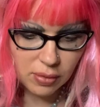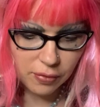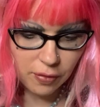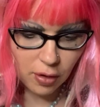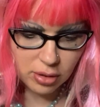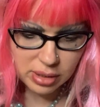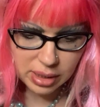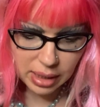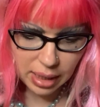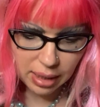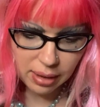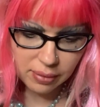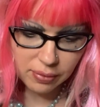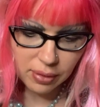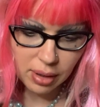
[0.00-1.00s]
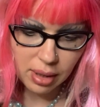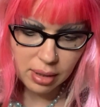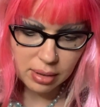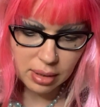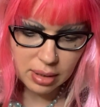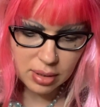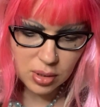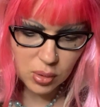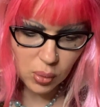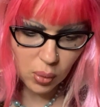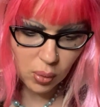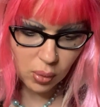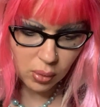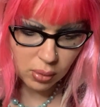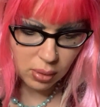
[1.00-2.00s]
fawn's cave. They
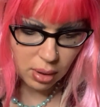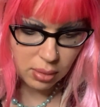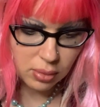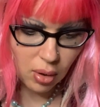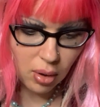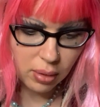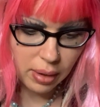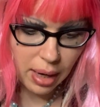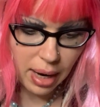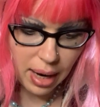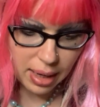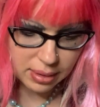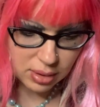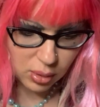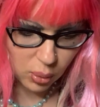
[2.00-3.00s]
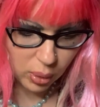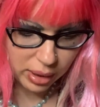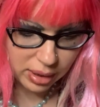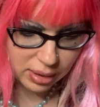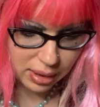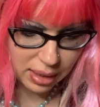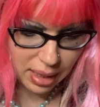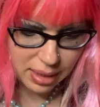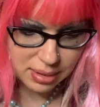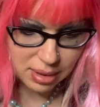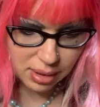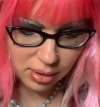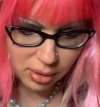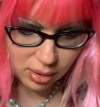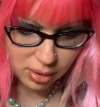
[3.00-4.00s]
stole along as quickly as they
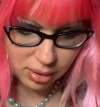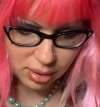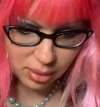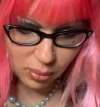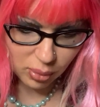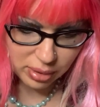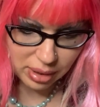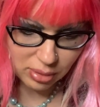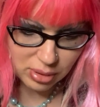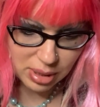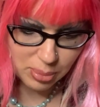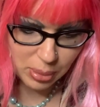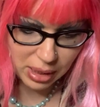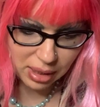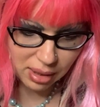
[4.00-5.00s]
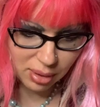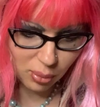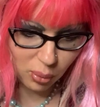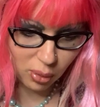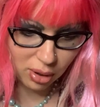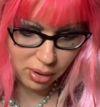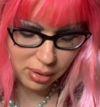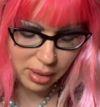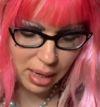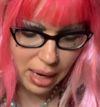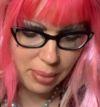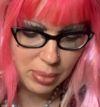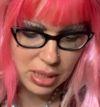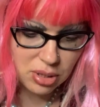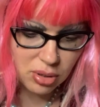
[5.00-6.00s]
could, without speaking a word,
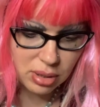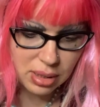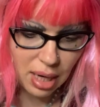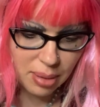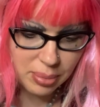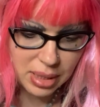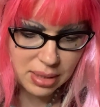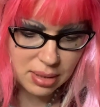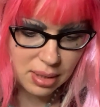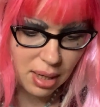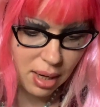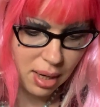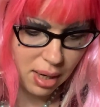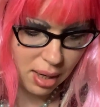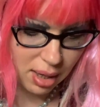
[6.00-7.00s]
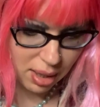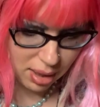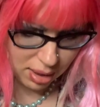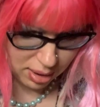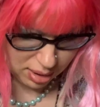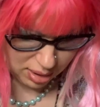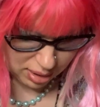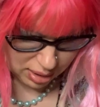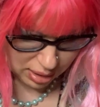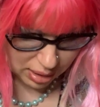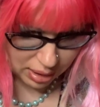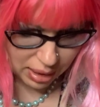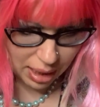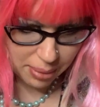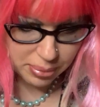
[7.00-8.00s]
and Mr. Tumnus
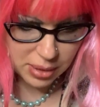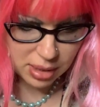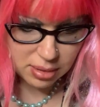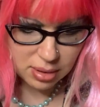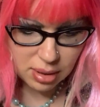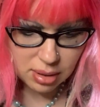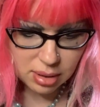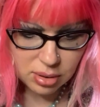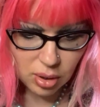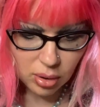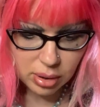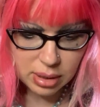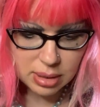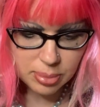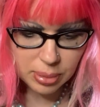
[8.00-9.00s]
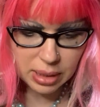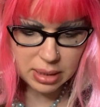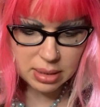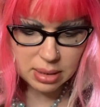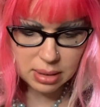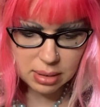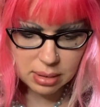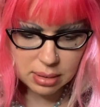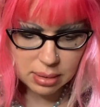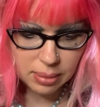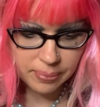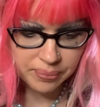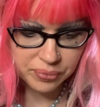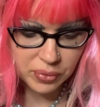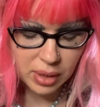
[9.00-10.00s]
kept to the darkest places.
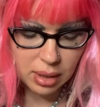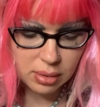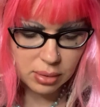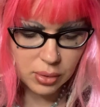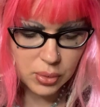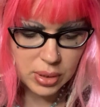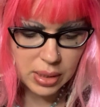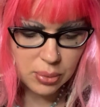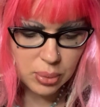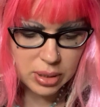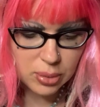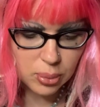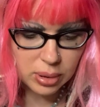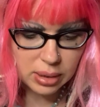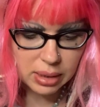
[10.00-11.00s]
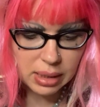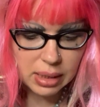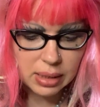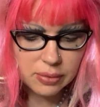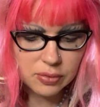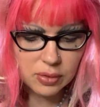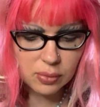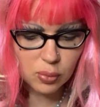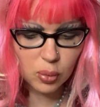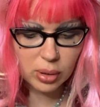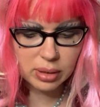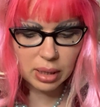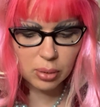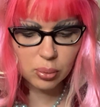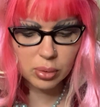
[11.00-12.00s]
Lucy was relieved when
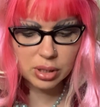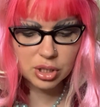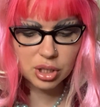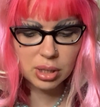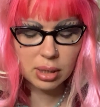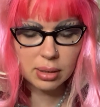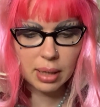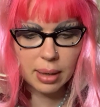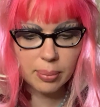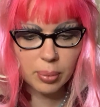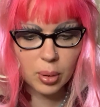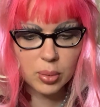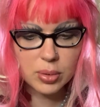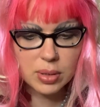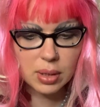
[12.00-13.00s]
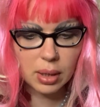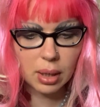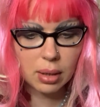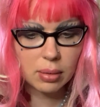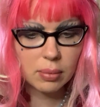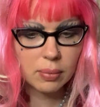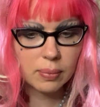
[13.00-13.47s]
they reached the lamppost again.